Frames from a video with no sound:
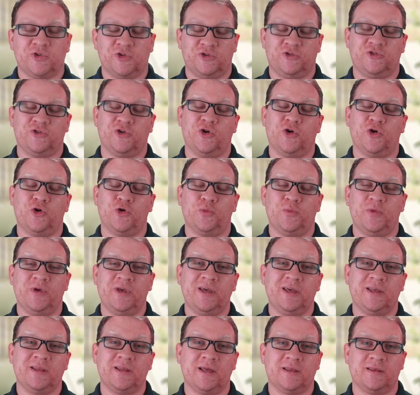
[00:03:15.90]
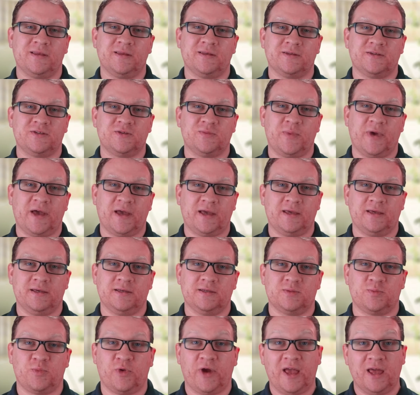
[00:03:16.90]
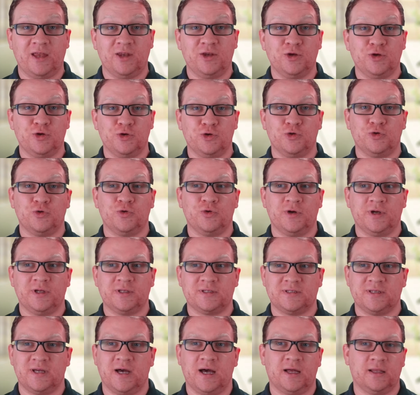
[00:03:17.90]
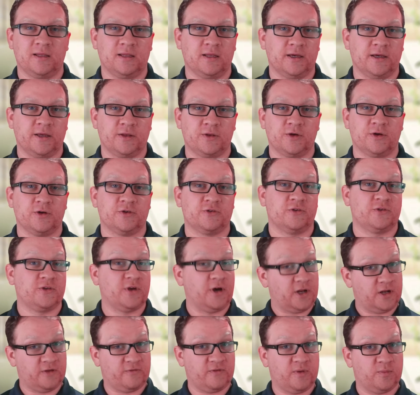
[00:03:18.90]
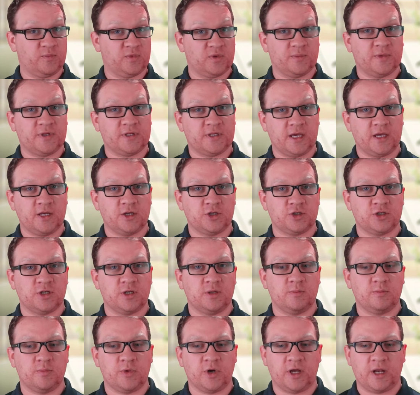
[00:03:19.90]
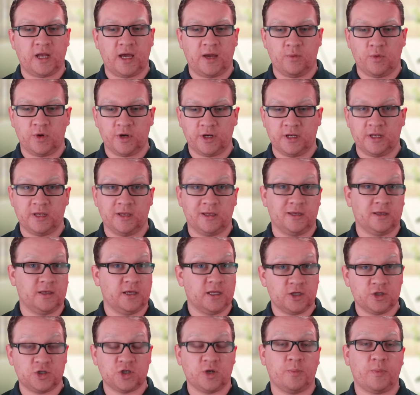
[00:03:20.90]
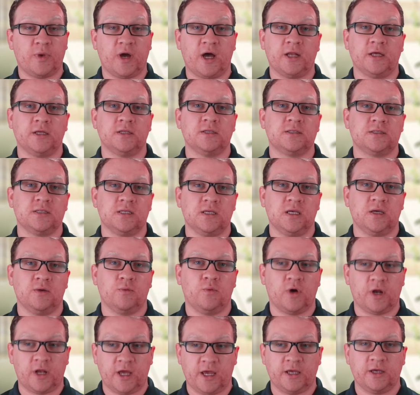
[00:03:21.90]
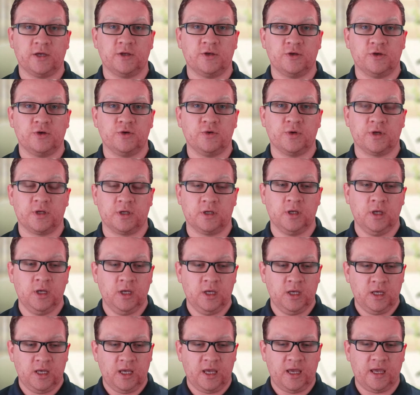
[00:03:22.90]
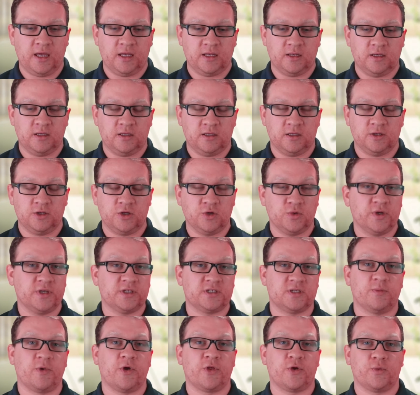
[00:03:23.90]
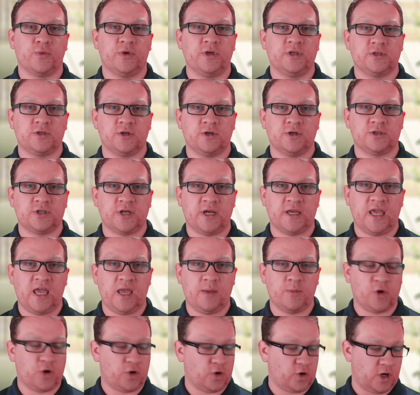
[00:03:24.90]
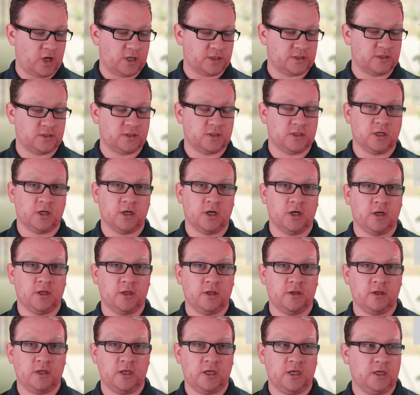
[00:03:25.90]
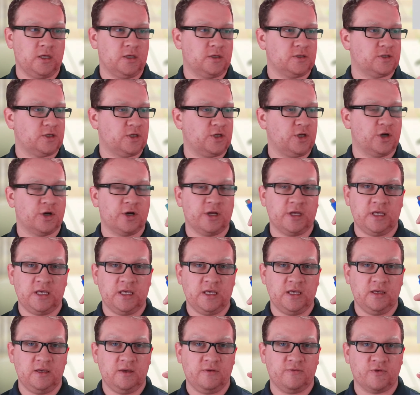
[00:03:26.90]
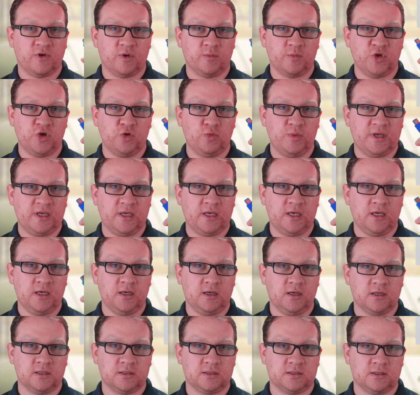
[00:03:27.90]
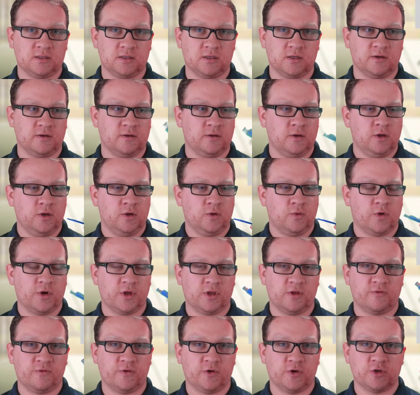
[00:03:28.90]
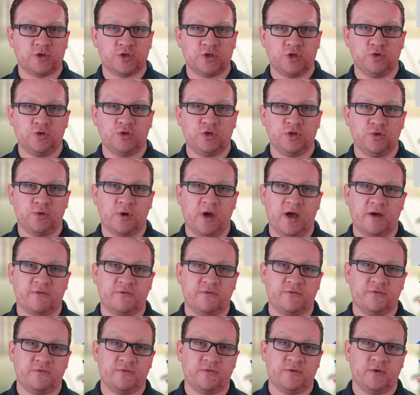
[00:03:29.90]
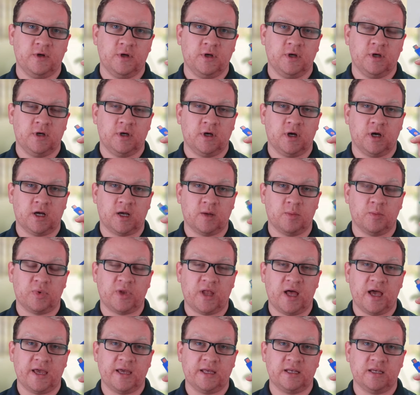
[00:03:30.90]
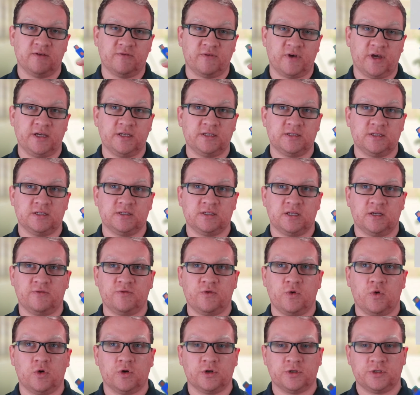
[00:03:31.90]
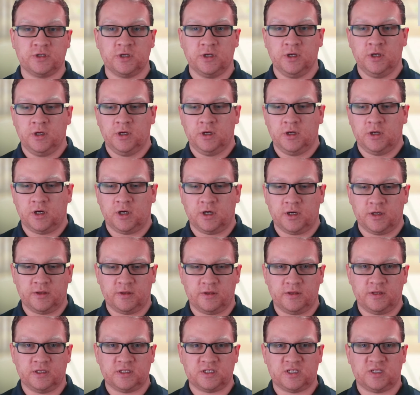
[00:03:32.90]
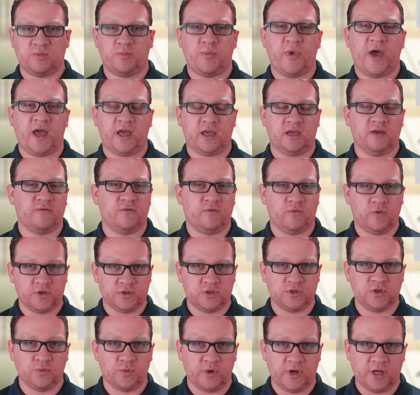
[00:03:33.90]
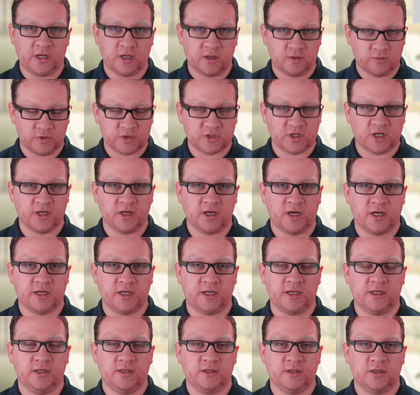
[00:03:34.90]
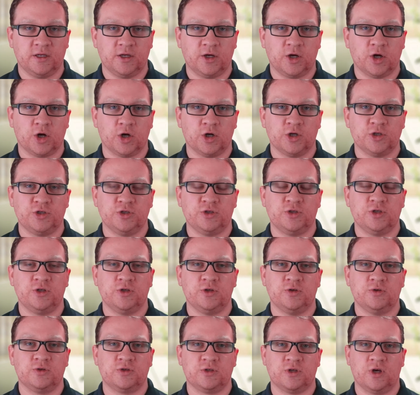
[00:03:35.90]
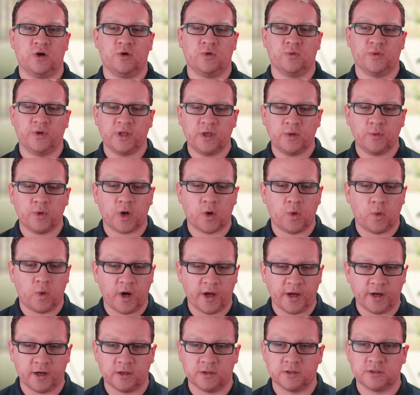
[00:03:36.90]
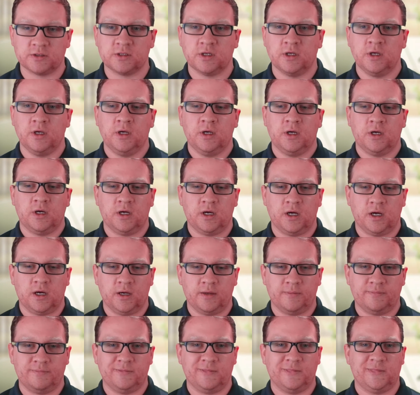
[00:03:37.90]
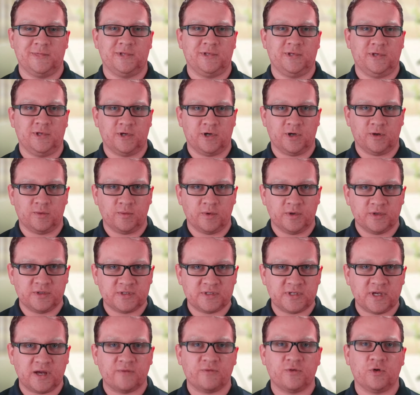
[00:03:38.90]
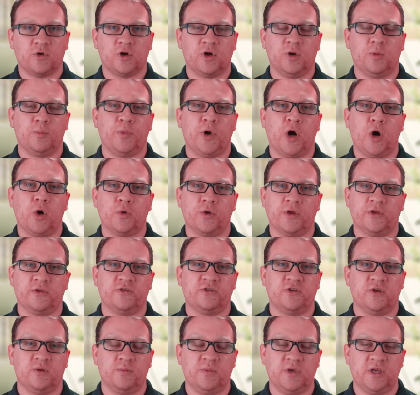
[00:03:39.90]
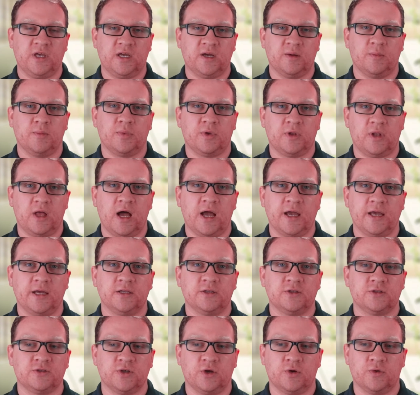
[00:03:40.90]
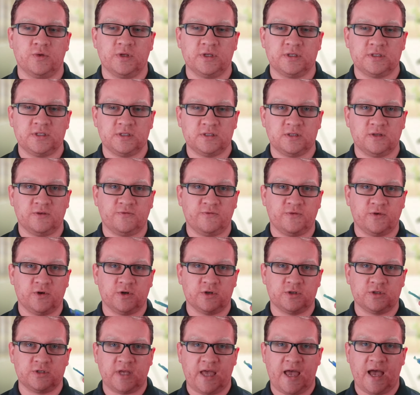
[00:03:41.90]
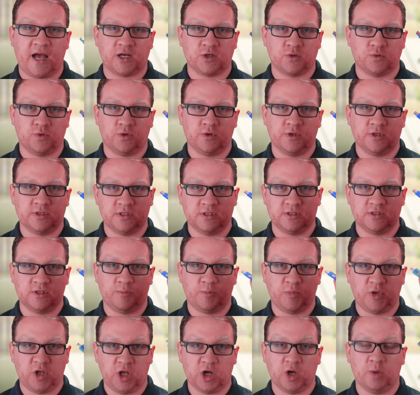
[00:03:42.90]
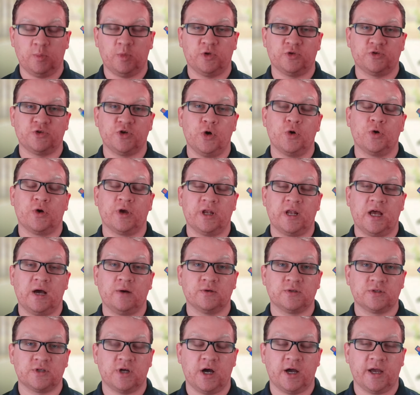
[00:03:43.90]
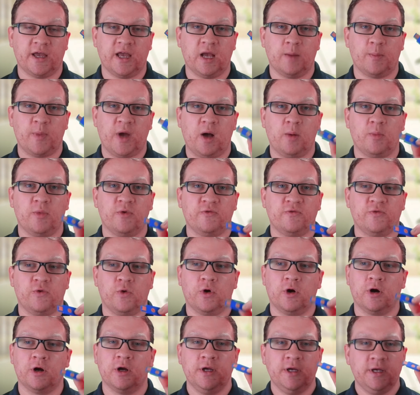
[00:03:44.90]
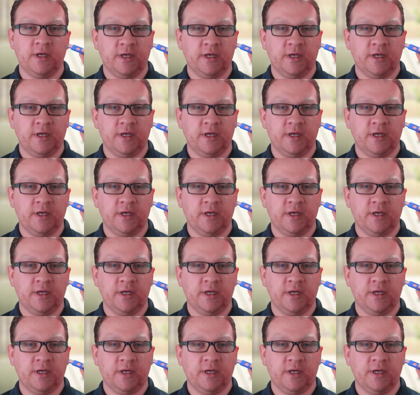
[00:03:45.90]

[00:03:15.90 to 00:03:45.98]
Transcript: So being that the spec is brand new, it's not like there's a ton of implementation, but I wanted to get a jump on it and see what I could do. And and in doing some other research, I came across the the security key from YubiKey. It's the one of the first U2F uh, compliant devices. And of course, uh, this spec, if once you read it, which I, I, encourage you to do so, really requires uh, you know, several components to be compliant. So this is the first actual, this is the pluggable token I was talking about before.